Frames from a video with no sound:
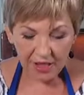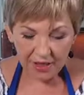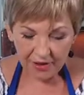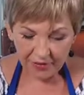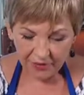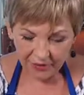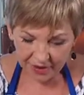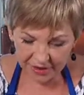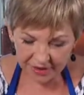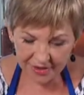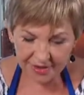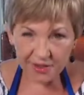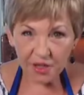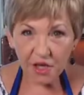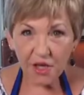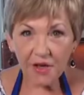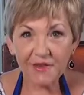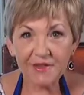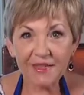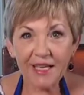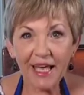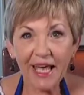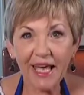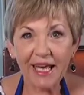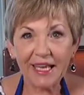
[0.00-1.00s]
This serves
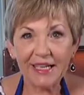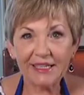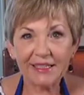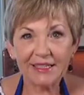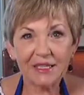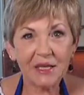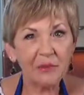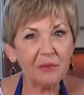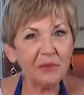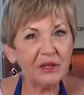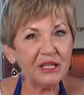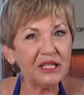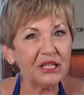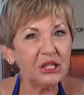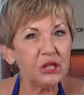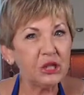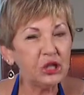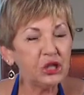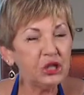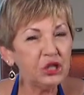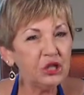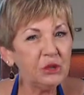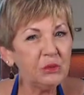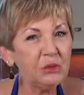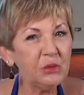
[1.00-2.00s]
8, but in the
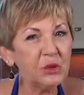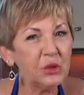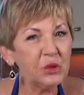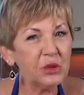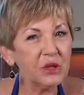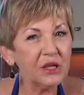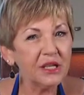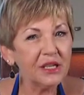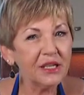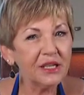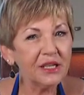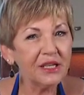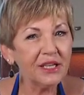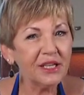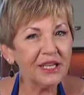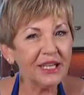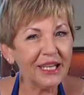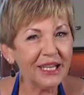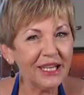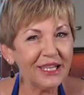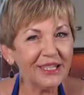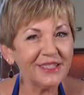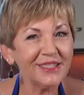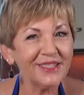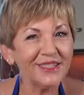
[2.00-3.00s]
new book,
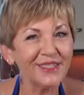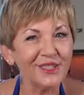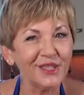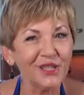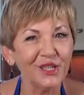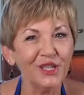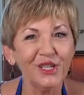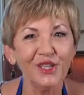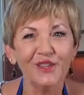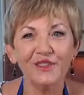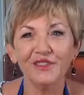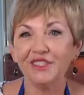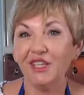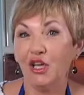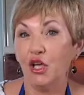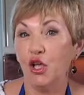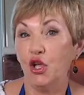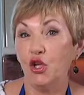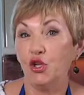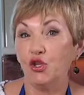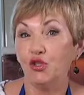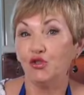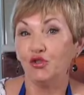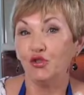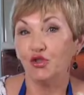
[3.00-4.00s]
it serves
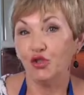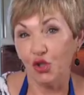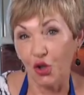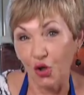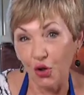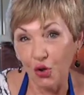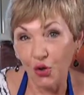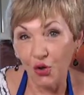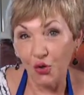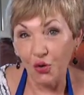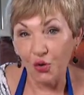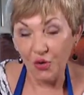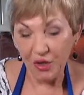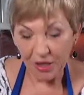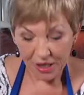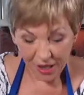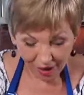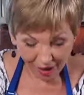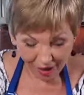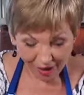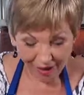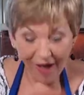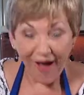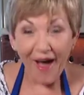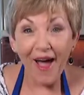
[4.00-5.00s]
2.
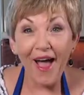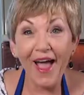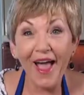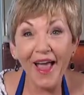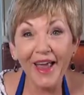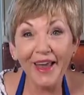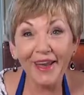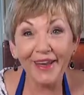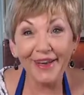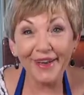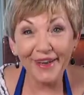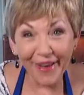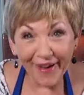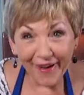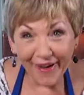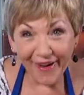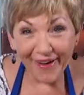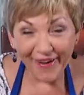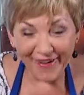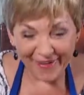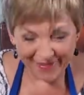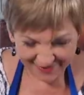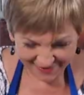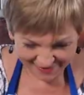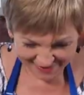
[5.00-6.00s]
I
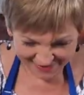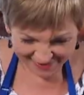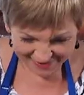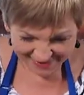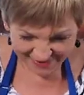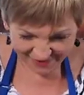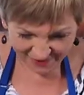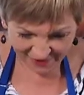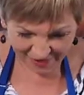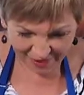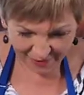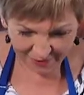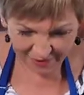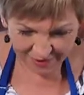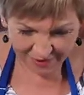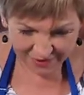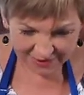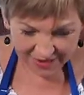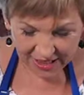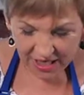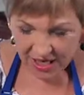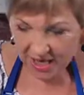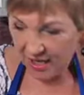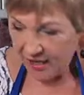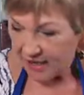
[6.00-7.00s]
know, it's fabulous.
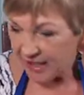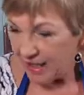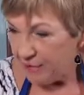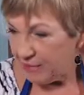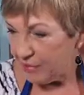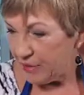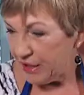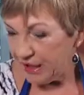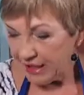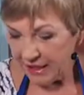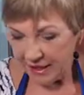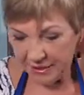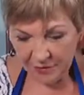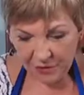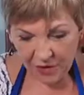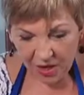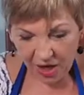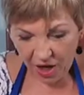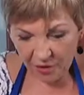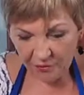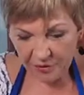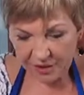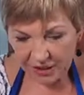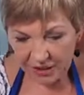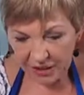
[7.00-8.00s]
Now, Billy,
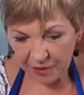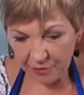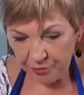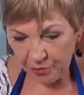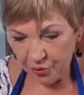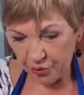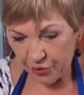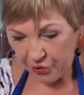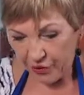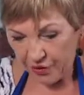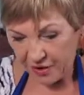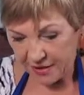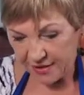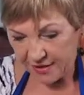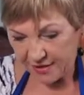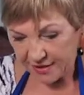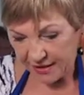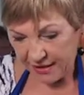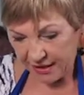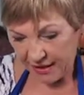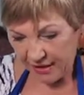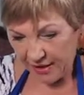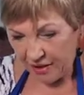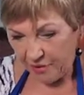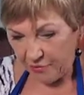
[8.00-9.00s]
I'm going to put this
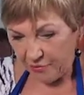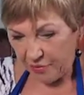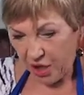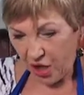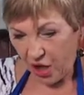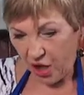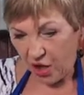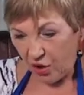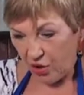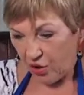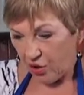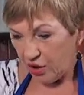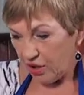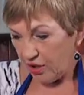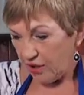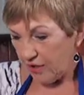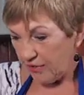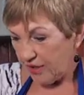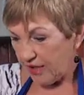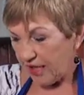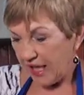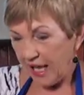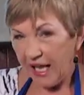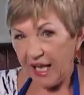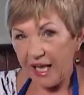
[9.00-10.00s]
in the bowl,
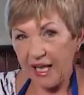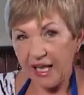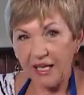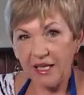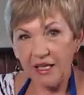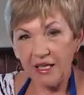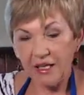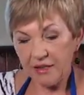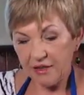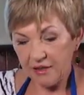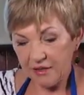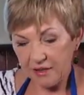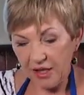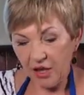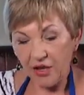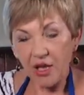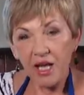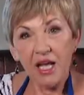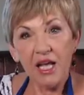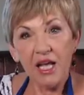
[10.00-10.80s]
the egg. No,